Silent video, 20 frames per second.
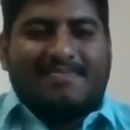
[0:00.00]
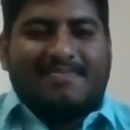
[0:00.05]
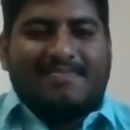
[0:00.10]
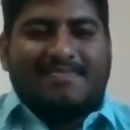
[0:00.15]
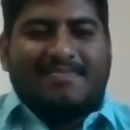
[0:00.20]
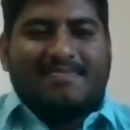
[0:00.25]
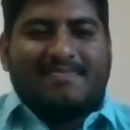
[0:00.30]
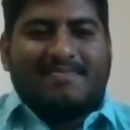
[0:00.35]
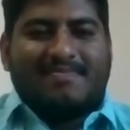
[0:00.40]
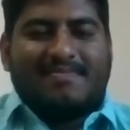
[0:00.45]

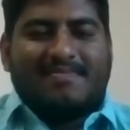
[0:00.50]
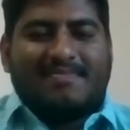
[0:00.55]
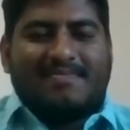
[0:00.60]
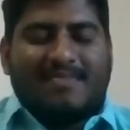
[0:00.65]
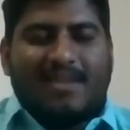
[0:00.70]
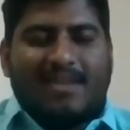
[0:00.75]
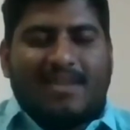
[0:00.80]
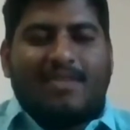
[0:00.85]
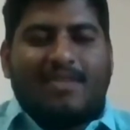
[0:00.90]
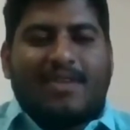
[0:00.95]

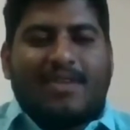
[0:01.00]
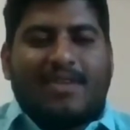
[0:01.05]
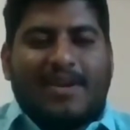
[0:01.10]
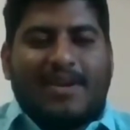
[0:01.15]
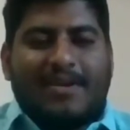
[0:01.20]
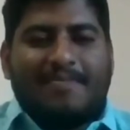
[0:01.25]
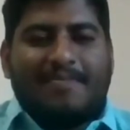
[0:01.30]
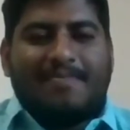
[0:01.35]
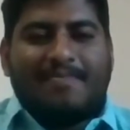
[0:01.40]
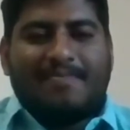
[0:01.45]

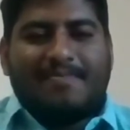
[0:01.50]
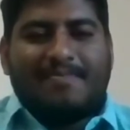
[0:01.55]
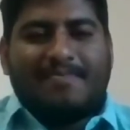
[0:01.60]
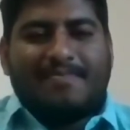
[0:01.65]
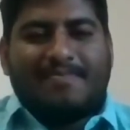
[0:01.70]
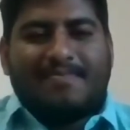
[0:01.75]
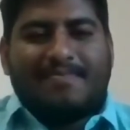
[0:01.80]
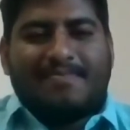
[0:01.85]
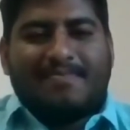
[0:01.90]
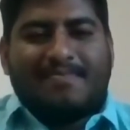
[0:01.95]

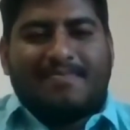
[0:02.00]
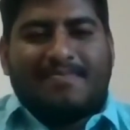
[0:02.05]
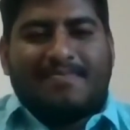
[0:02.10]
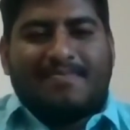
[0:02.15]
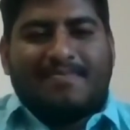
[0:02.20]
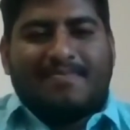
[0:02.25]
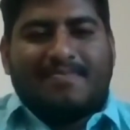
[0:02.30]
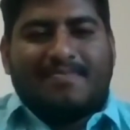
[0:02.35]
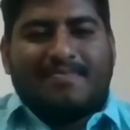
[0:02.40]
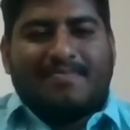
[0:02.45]

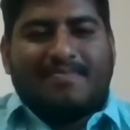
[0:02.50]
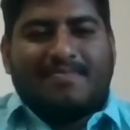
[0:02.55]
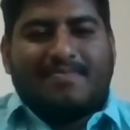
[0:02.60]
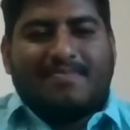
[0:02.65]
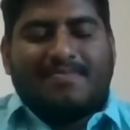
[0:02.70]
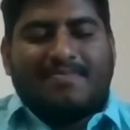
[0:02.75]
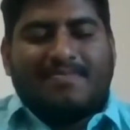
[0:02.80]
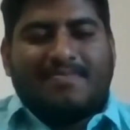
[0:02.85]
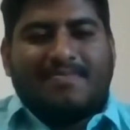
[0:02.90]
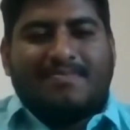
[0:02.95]

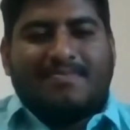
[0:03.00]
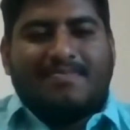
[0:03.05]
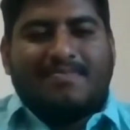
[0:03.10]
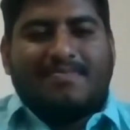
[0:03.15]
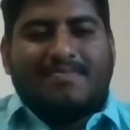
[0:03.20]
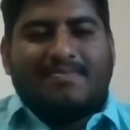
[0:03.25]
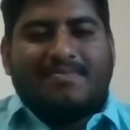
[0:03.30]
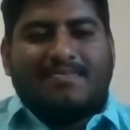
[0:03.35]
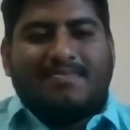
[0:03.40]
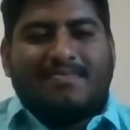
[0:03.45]

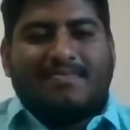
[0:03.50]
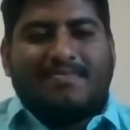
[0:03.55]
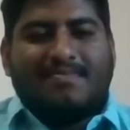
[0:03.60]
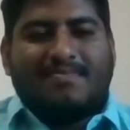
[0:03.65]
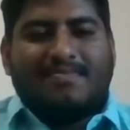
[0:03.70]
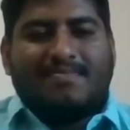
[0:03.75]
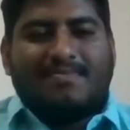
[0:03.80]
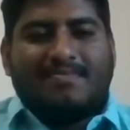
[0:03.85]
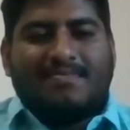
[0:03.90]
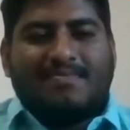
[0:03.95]

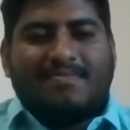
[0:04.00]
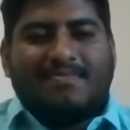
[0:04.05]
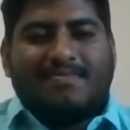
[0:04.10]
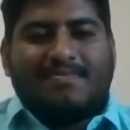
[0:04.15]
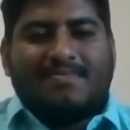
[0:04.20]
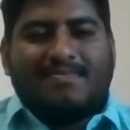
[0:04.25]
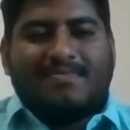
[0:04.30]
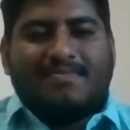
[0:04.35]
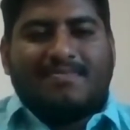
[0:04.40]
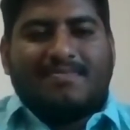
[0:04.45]

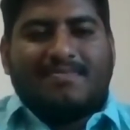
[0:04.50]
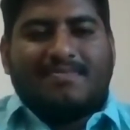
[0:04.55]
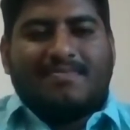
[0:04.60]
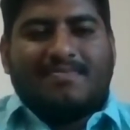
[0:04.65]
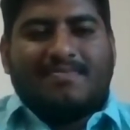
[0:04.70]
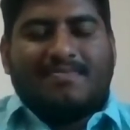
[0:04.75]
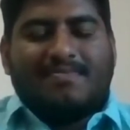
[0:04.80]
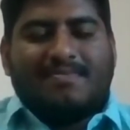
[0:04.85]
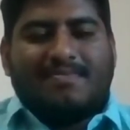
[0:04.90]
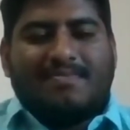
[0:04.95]

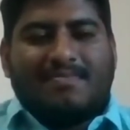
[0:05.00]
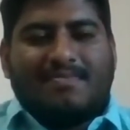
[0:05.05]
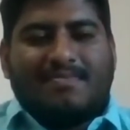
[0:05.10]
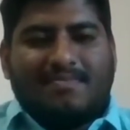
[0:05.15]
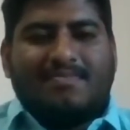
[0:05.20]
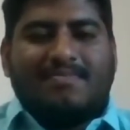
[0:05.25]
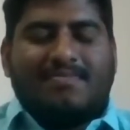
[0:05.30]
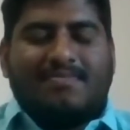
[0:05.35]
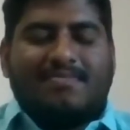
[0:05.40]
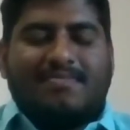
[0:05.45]

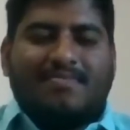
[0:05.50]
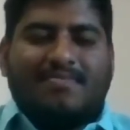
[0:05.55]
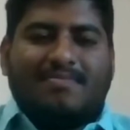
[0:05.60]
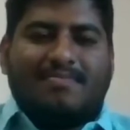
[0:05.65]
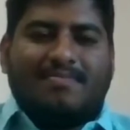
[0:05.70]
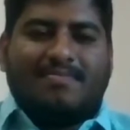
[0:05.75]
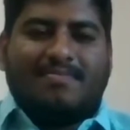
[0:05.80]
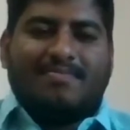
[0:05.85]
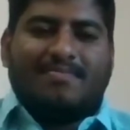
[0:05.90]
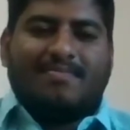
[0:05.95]

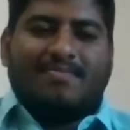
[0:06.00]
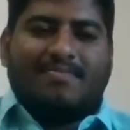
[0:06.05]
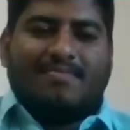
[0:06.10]
[no speech]